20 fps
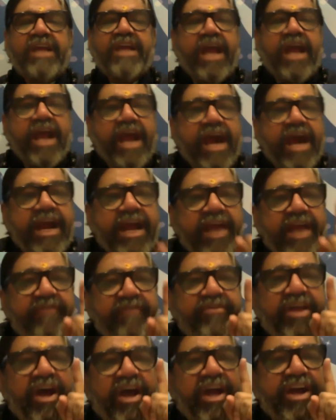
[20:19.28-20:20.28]
And if
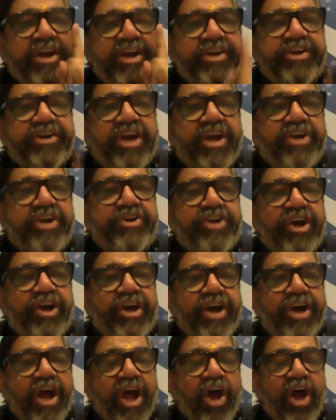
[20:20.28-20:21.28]
the
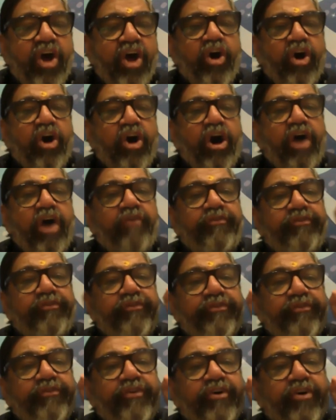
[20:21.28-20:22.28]
intention of
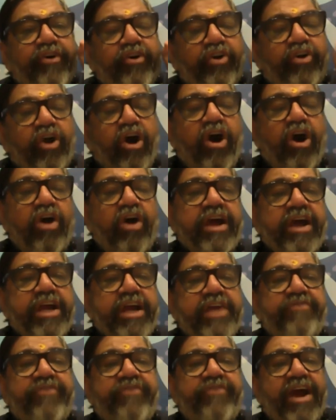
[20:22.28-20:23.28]
wrong,
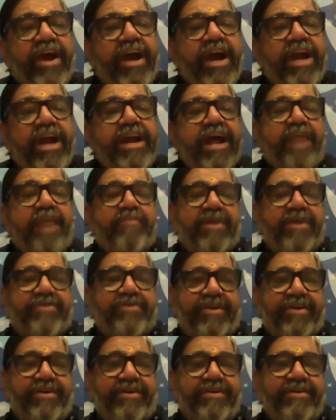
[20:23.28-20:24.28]
if elder
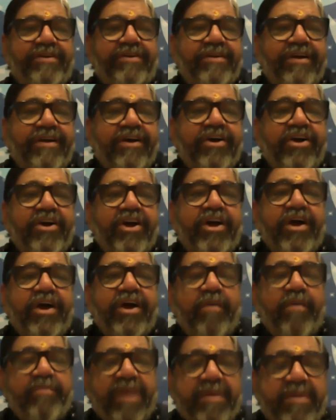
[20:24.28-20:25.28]
person
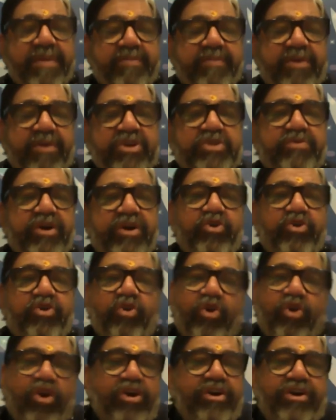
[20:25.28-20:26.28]
may be possible,
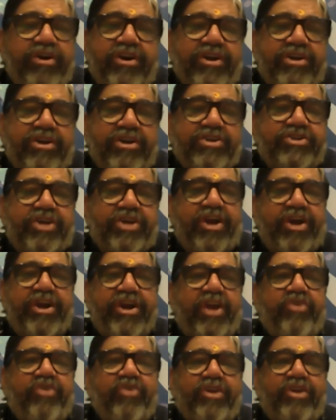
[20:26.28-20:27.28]
don't
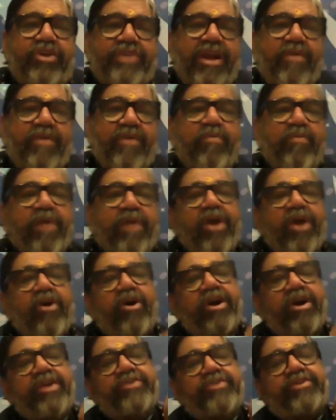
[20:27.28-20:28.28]
surrender yourself. Oh my
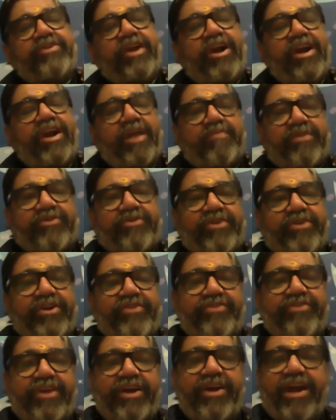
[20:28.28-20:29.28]
God, he's an elder person,
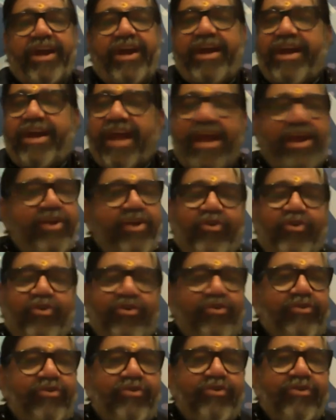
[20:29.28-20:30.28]
he's saying right now.
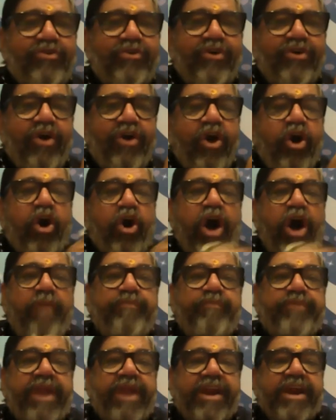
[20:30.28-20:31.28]
No.
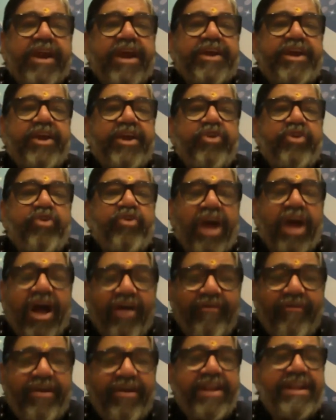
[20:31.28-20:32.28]
After getting your
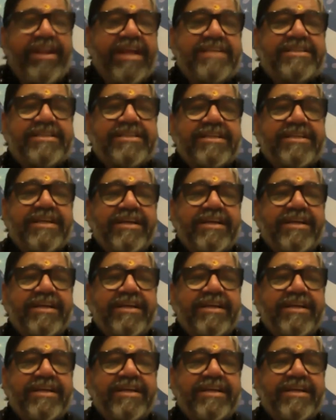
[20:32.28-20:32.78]
awareness,